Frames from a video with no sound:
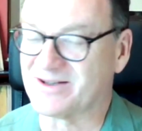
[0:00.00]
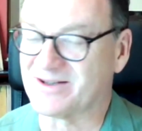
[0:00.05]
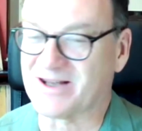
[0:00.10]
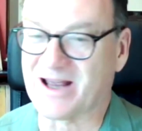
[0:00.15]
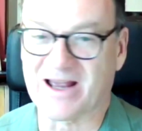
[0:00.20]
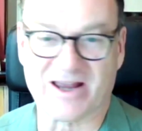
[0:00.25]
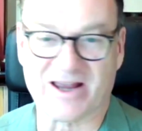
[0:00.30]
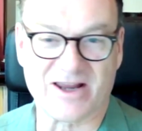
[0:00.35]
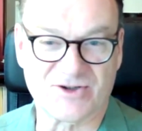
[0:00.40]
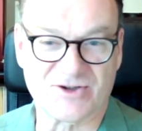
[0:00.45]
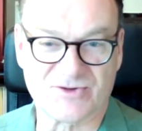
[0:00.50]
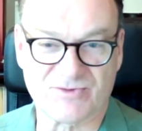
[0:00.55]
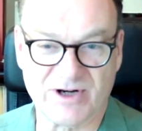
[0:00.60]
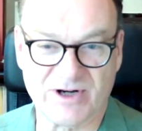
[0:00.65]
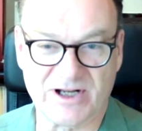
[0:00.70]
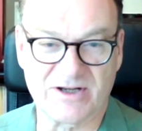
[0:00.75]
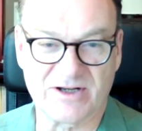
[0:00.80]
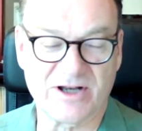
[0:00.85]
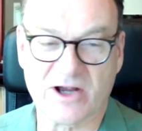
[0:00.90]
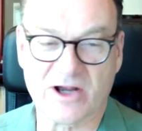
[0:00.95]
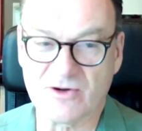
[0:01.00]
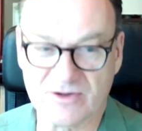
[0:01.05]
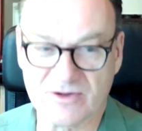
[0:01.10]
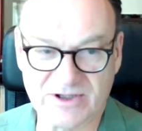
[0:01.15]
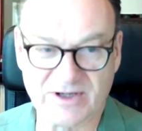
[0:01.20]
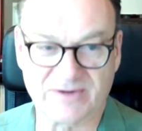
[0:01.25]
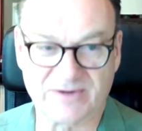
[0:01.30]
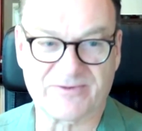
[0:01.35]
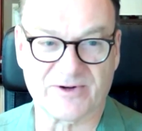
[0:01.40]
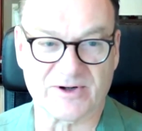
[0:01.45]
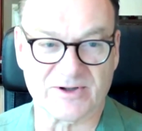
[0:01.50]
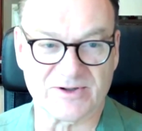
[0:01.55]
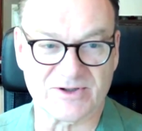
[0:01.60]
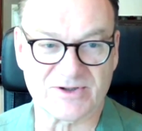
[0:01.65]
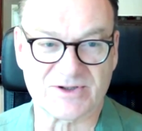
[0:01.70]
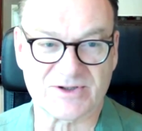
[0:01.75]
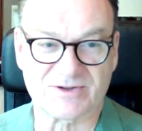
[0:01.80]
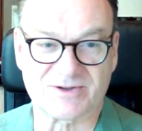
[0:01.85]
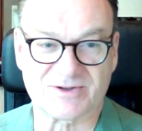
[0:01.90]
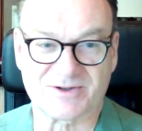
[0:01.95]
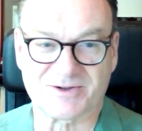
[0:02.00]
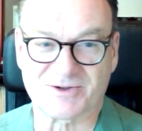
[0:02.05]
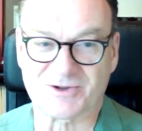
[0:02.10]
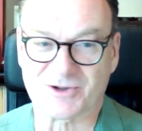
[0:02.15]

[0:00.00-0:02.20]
that is really no difference